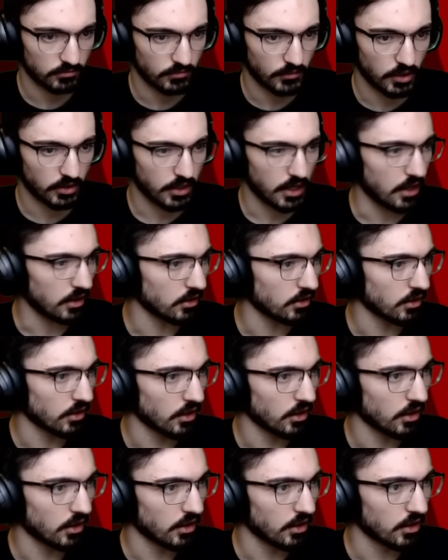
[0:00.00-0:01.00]
Okay.
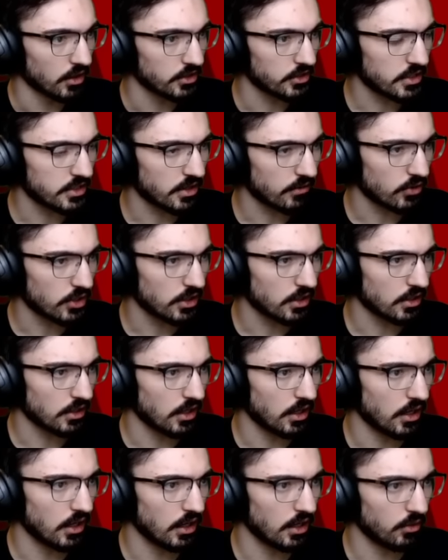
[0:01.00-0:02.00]
So that's everything.
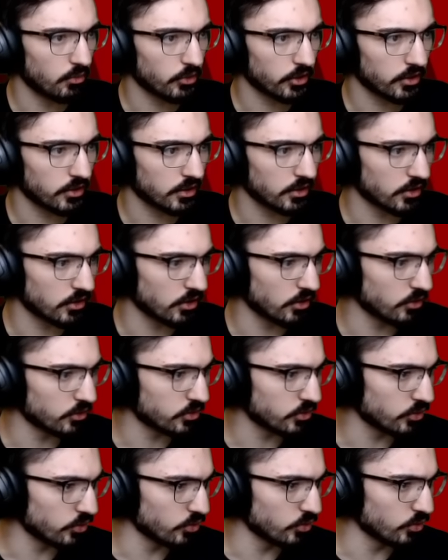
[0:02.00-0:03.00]
We're gonna go
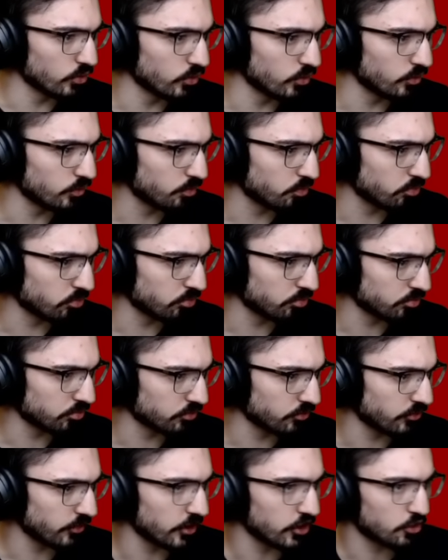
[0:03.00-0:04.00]
to
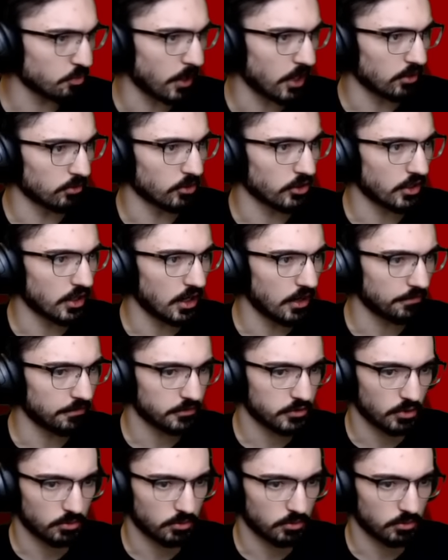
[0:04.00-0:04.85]
finish Petalburg off, so I'm